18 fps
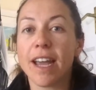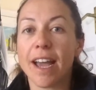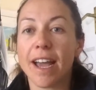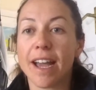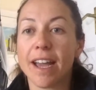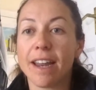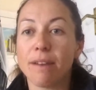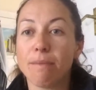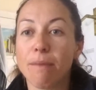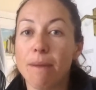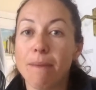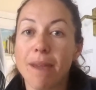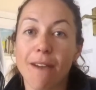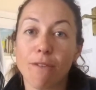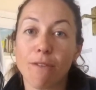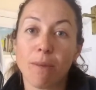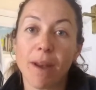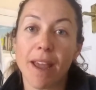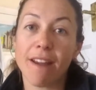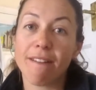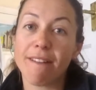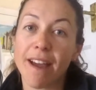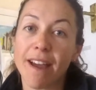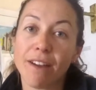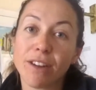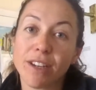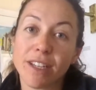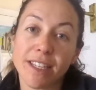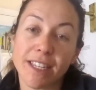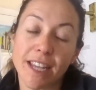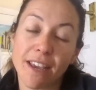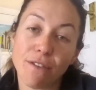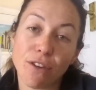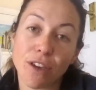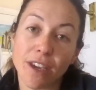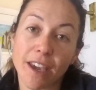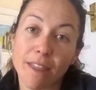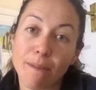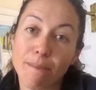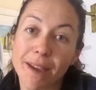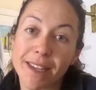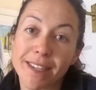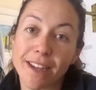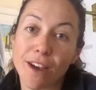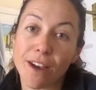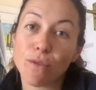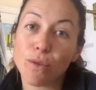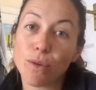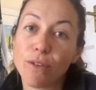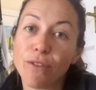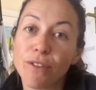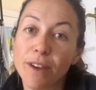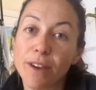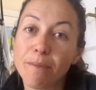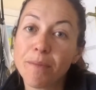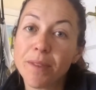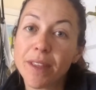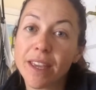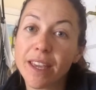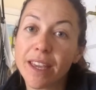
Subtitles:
and maybe have a play around and see if you can get the best out of all of them.